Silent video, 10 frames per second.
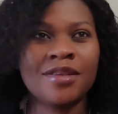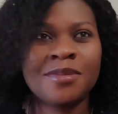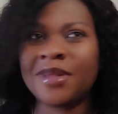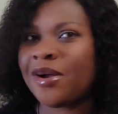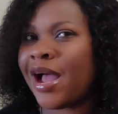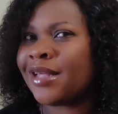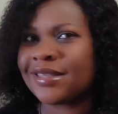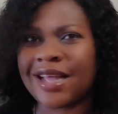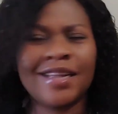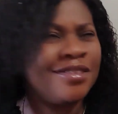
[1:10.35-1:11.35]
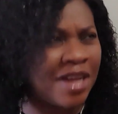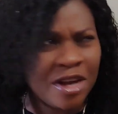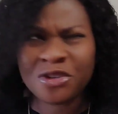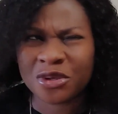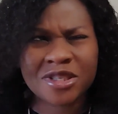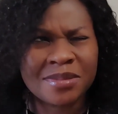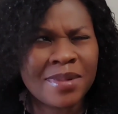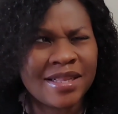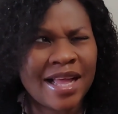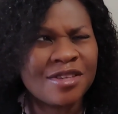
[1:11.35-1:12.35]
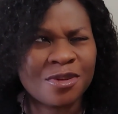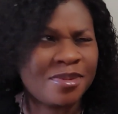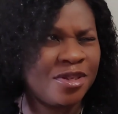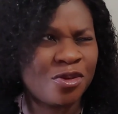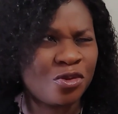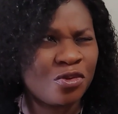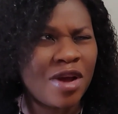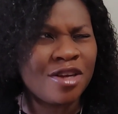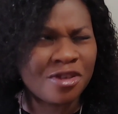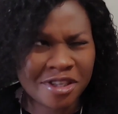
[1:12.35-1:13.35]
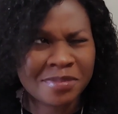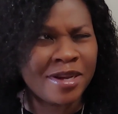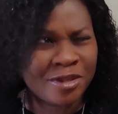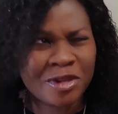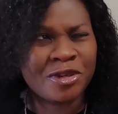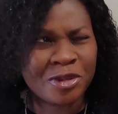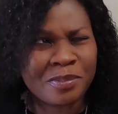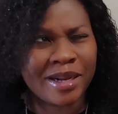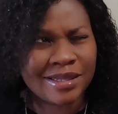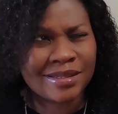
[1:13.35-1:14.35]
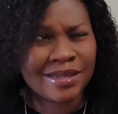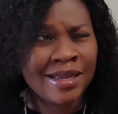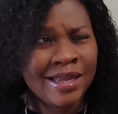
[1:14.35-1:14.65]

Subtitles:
So now I ask, are you sure this man has something to do? Are you sure this man is not jobless?